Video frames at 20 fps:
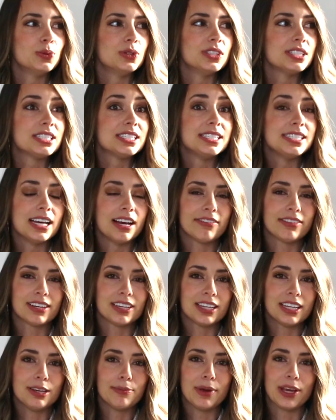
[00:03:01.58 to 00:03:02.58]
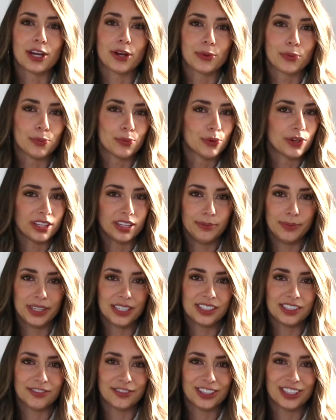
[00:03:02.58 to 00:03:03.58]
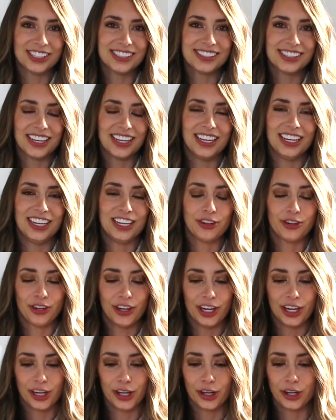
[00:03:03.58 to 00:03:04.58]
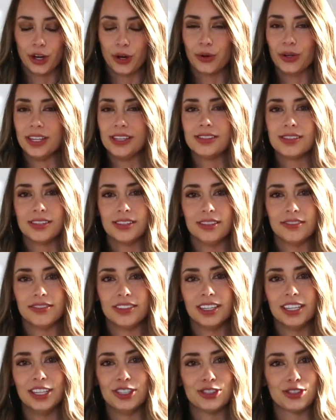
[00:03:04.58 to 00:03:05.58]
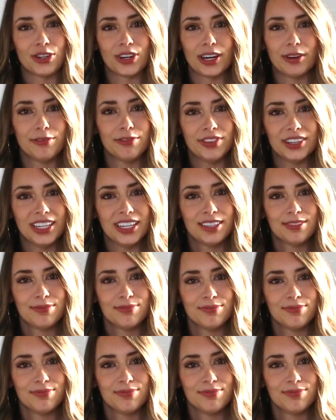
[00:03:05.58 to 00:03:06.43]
will definitely make a really big difference in creating a cohesive Instagram feed.